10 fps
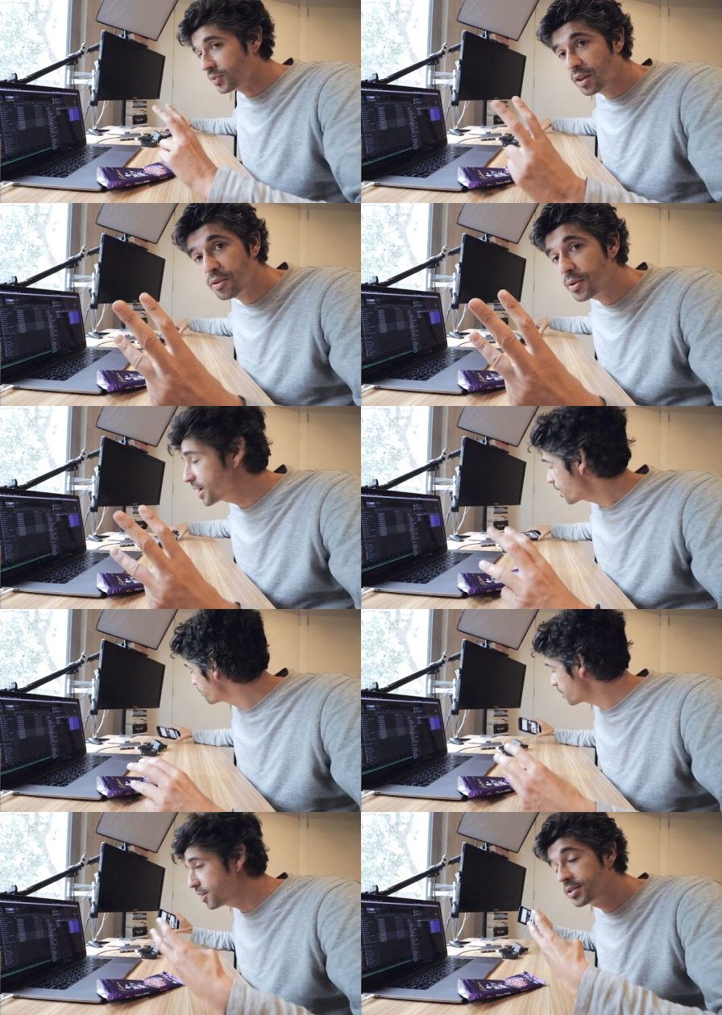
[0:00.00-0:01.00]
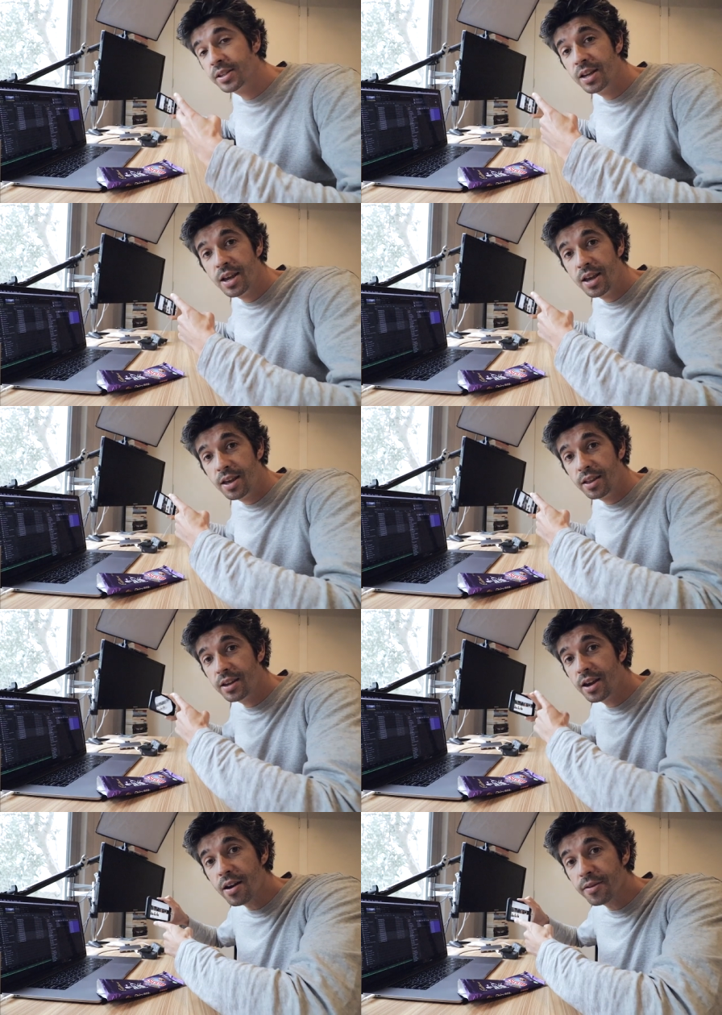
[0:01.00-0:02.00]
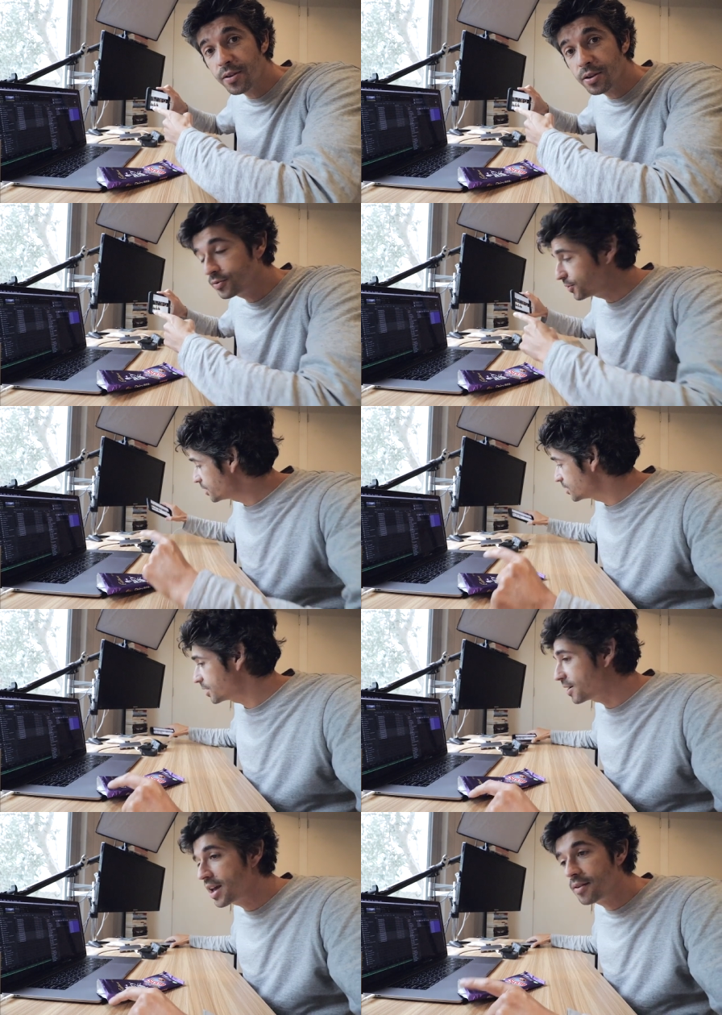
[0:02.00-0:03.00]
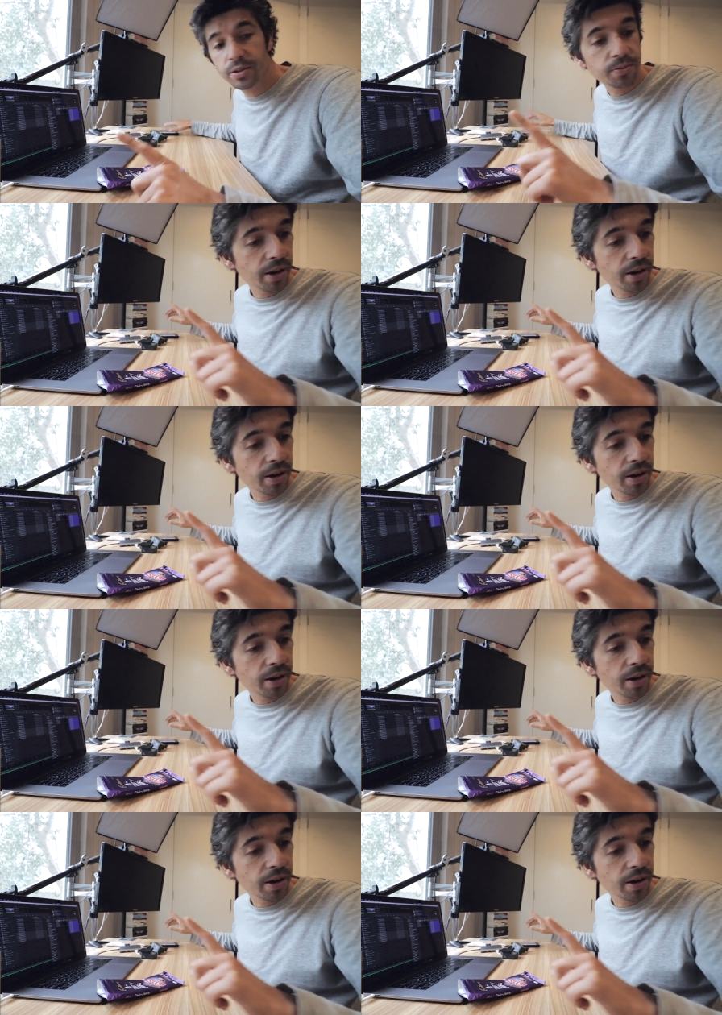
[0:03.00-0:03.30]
Three GoPros, the iPhone footage that I have as